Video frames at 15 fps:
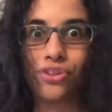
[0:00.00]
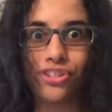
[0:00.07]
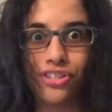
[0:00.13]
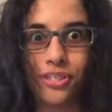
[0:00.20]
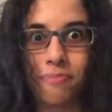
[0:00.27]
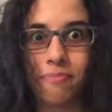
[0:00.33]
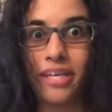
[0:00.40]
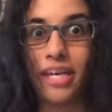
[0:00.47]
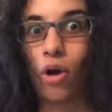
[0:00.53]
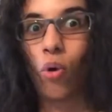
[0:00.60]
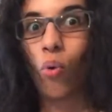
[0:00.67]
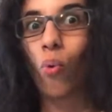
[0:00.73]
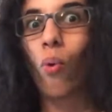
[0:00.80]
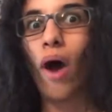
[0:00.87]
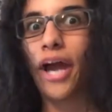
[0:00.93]
would just be a
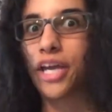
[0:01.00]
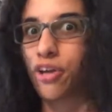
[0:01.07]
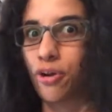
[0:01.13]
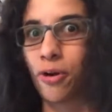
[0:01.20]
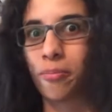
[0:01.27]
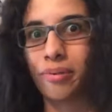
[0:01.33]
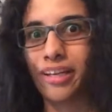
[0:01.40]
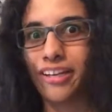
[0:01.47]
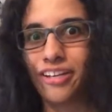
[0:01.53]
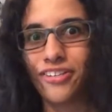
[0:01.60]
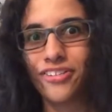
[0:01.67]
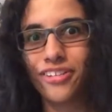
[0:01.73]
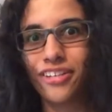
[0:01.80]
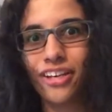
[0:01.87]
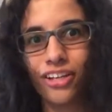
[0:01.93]
quieter
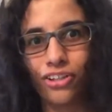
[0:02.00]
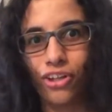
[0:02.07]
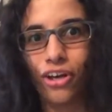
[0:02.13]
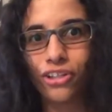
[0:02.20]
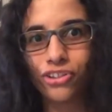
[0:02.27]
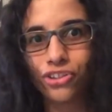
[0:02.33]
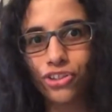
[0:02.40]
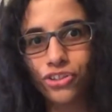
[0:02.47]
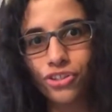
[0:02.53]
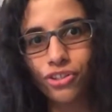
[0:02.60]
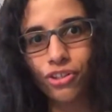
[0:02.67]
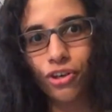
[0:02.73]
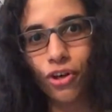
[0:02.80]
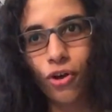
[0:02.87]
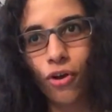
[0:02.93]
place, not just